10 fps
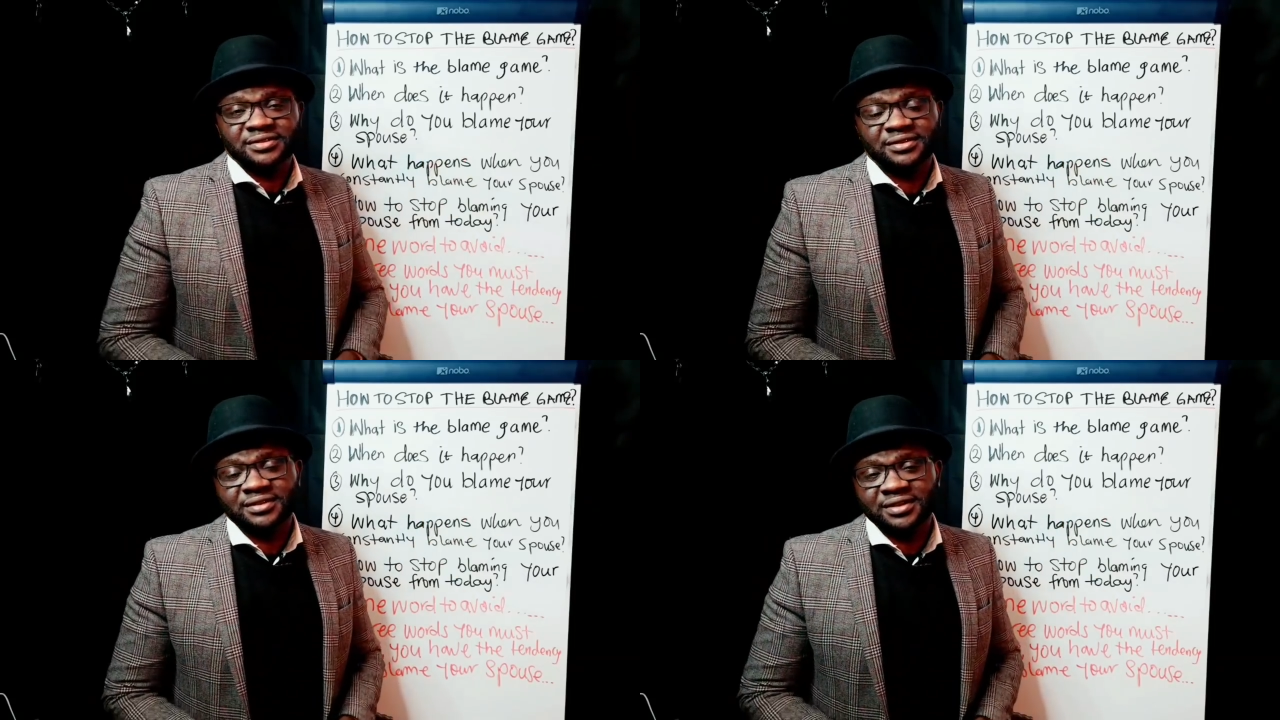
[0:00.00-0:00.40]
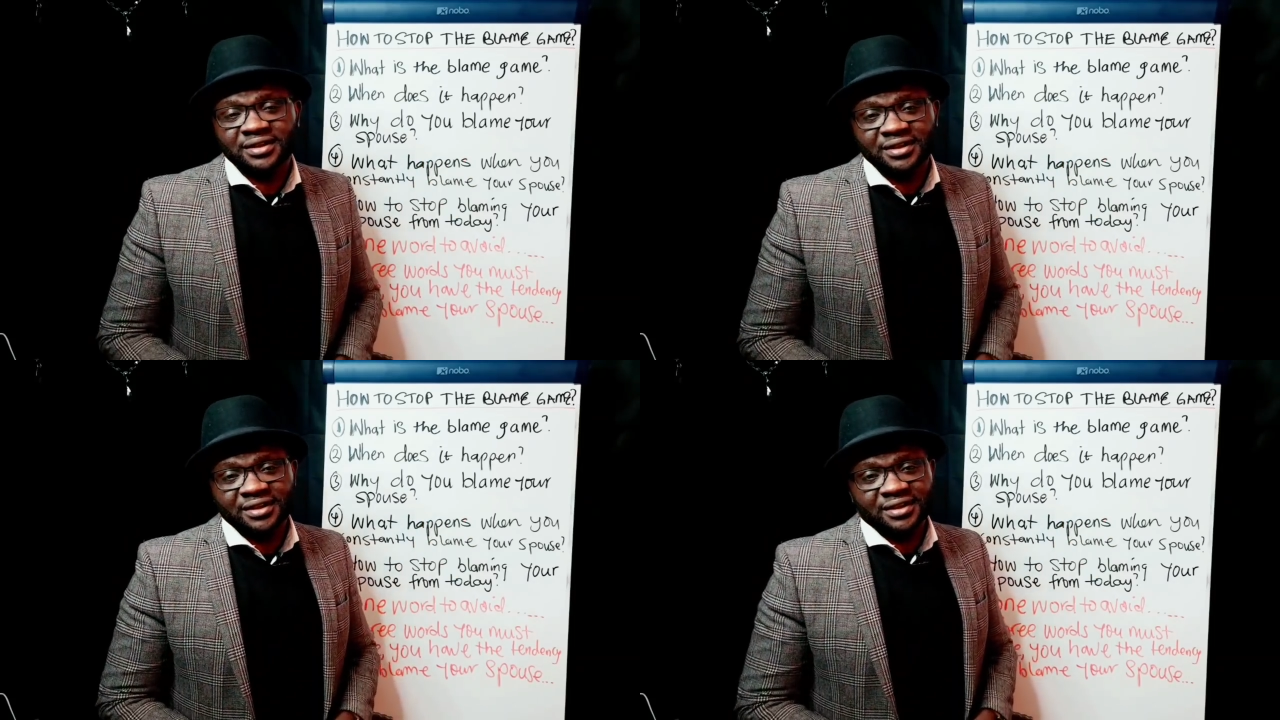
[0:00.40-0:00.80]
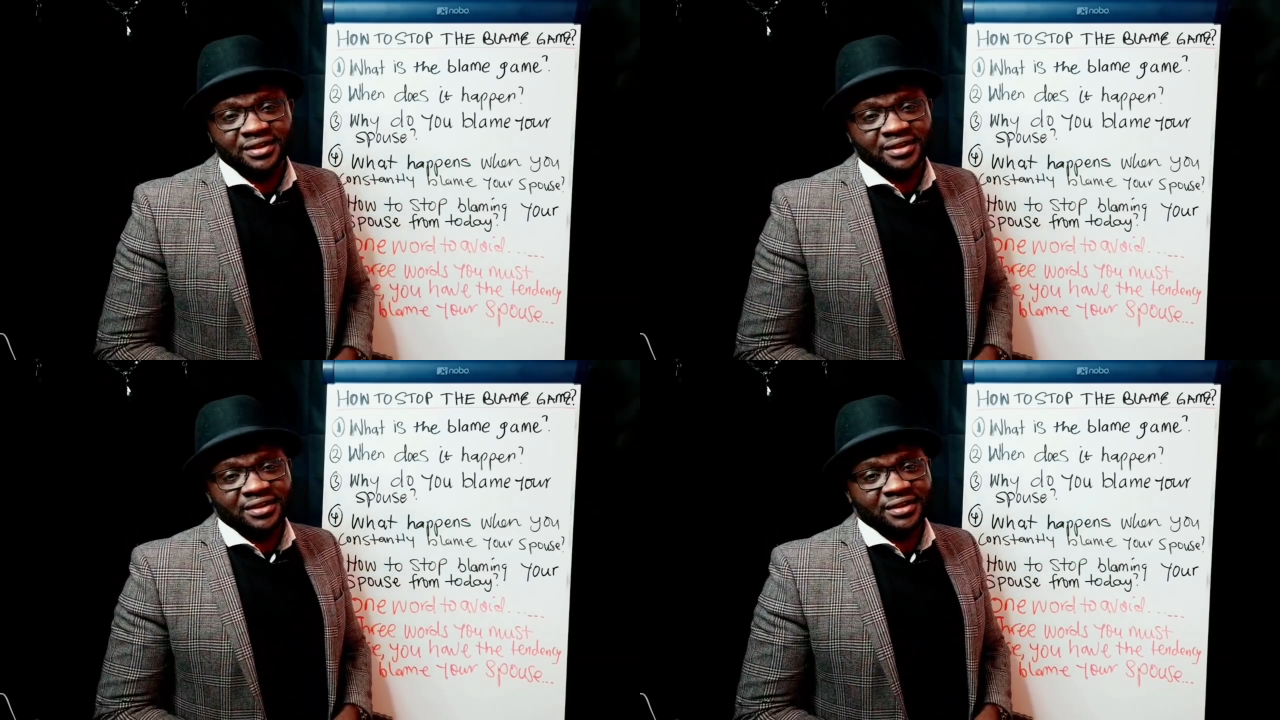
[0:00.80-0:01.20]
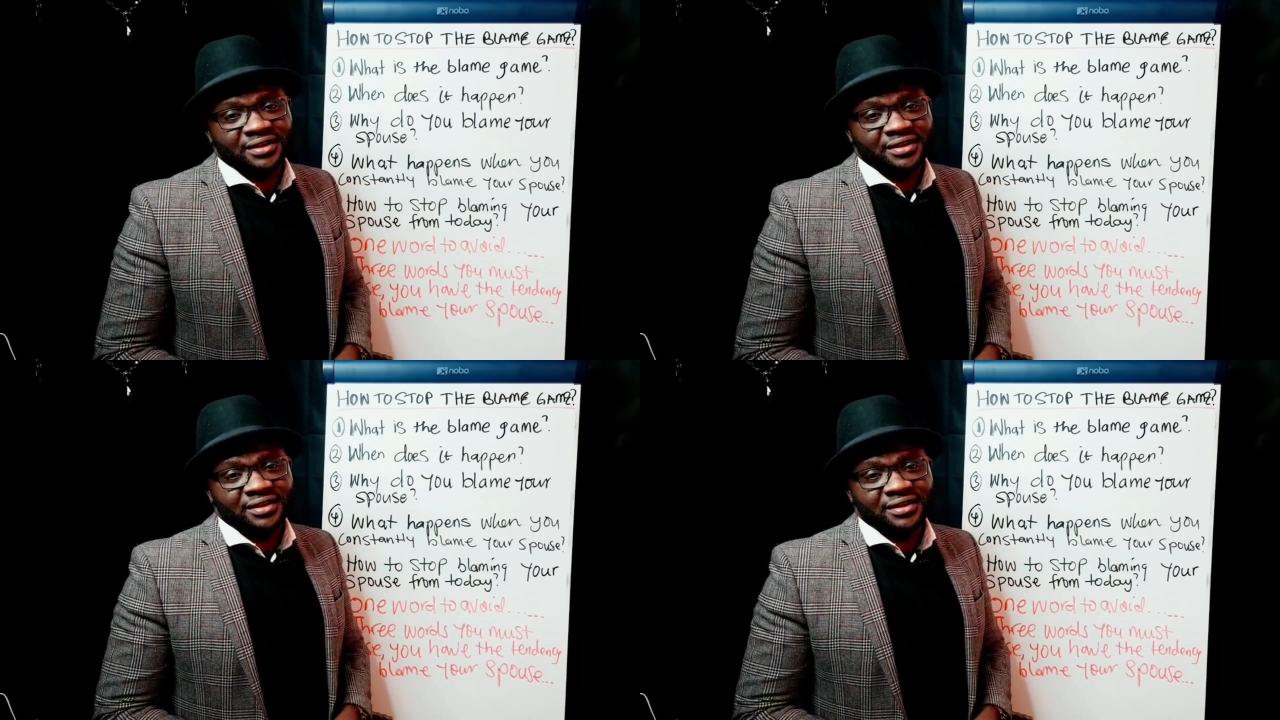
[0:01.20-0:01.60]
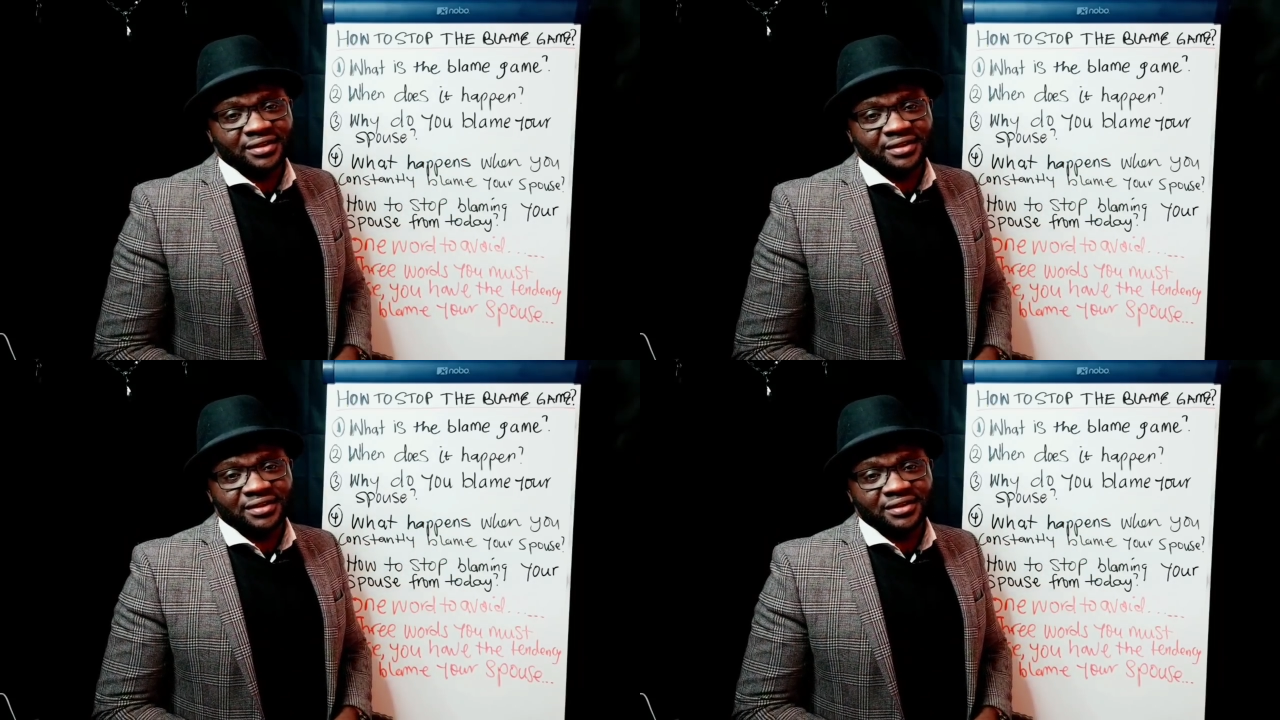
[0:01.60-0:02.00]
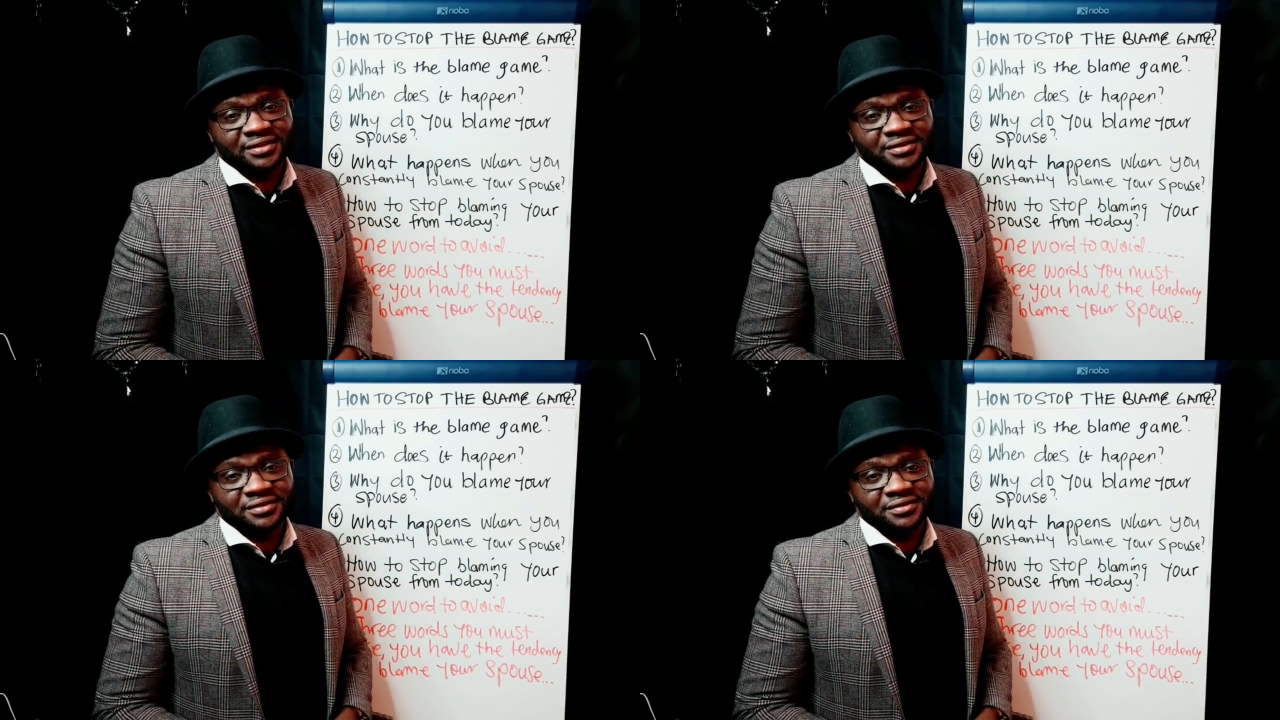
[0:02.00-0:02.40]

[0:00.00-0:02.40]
No one is speaking in this clip.